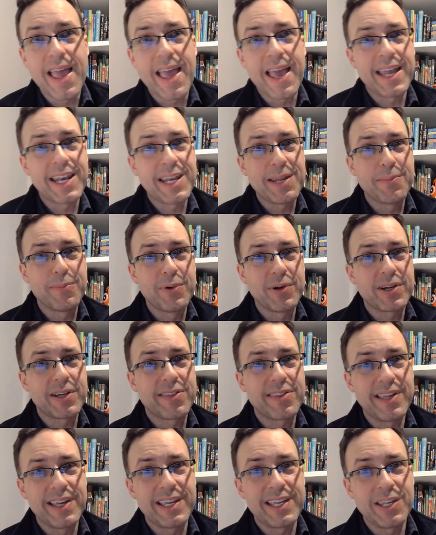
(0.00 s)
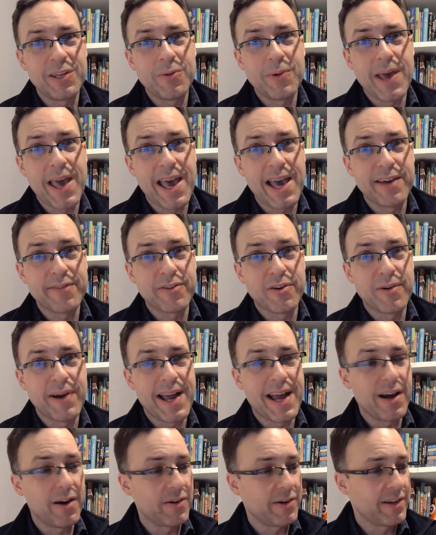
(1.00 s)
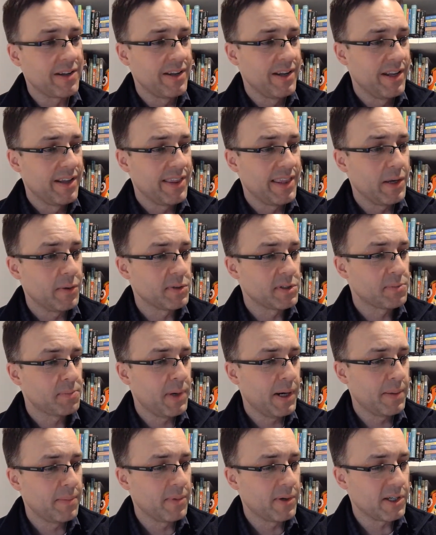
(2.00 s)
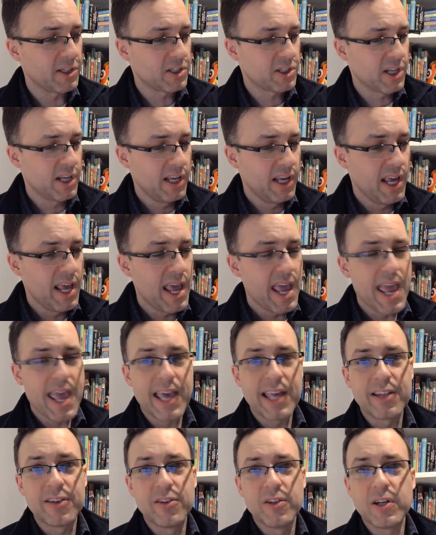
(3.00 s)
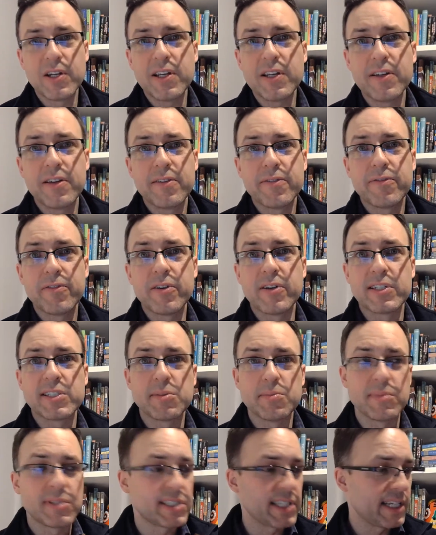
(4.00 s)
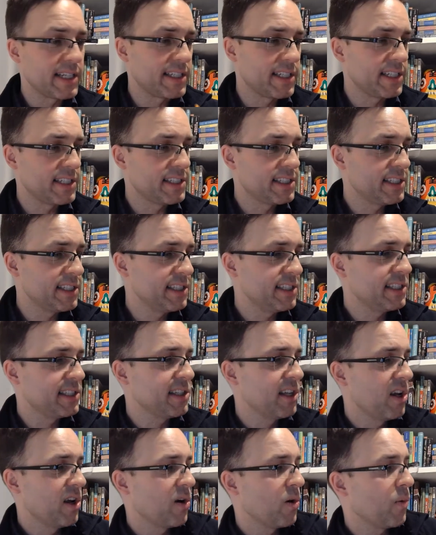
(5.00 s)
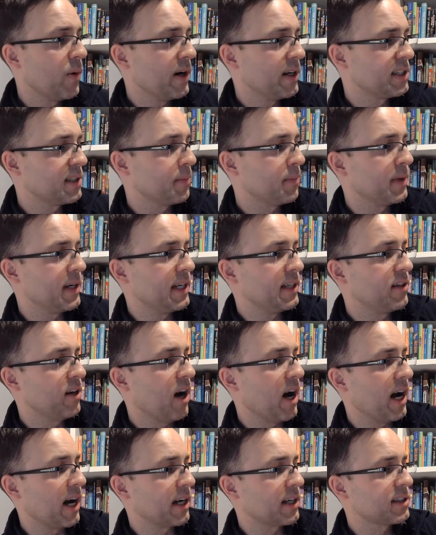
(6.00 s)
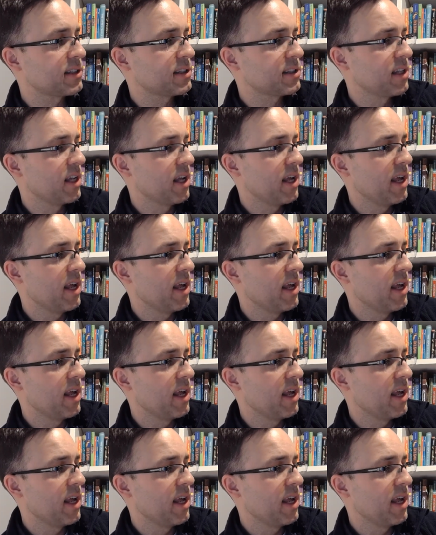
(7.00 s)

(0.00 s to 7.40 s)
any book that you have around that was published, and look for some sentences where somebody talks,